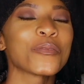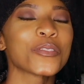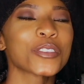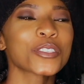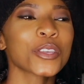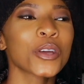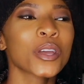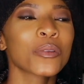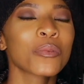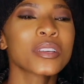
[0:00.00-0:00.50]

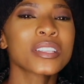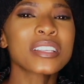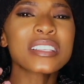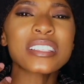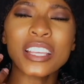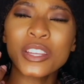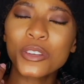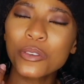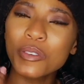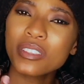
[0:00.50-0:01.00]
So it was
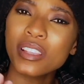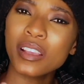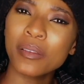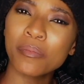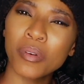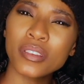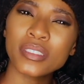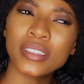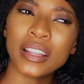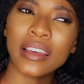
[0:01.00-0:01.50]
these interesting
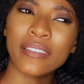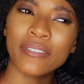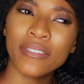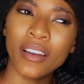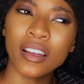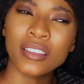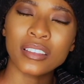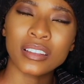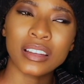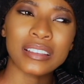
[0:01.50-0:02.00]
books that I
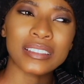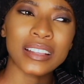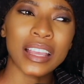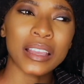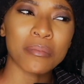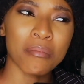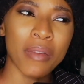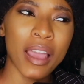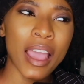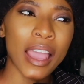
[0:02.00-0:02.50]
found, and I was
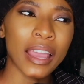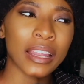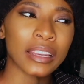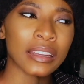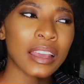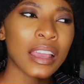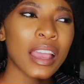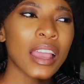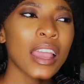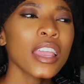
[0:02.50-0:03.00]
like,
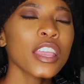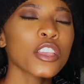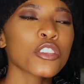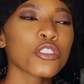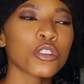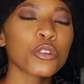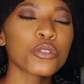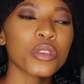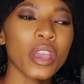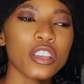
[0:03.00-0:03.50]
man,
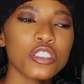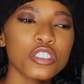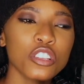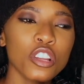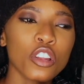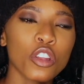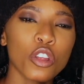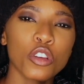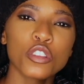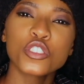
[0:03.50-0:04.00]
you
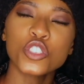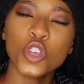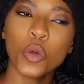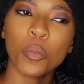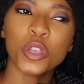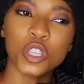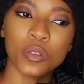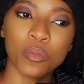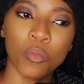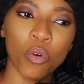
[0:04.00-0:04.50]
actually learn so
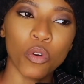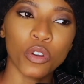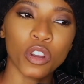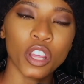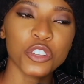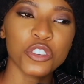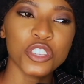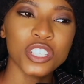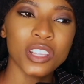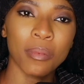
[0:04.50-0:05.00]
much more,
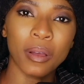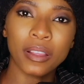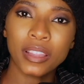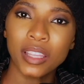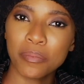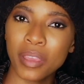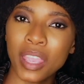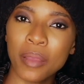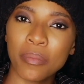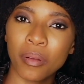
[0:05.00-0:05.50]
not just about
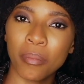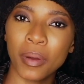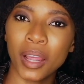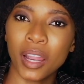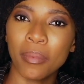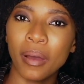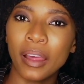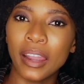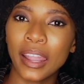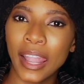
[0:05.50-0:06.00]
the people, but
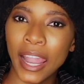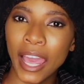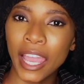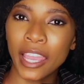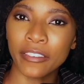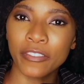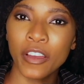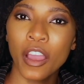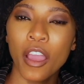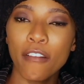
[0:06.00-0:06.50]
about
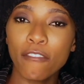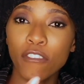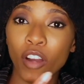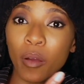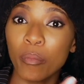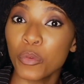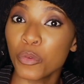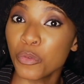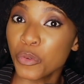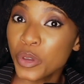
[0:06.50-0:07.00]
life,
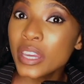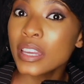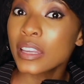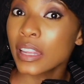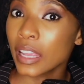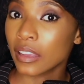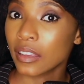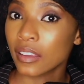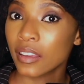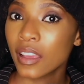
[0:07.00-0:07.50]
from
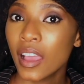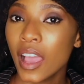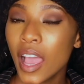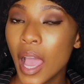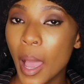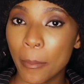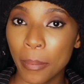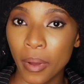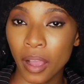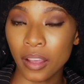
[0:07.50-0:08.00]
reading
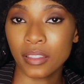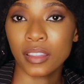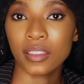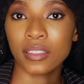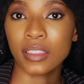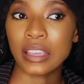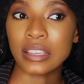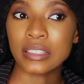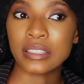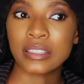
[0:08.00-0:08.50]
about the
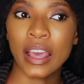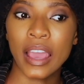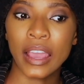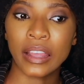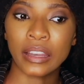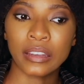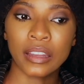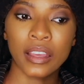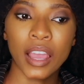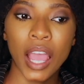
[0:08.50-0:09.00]
things
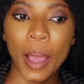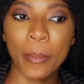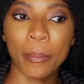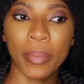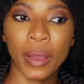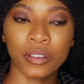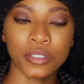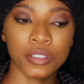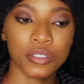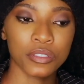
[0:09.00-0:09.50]
than
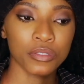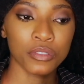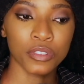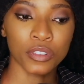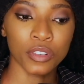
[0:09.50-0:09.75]
about,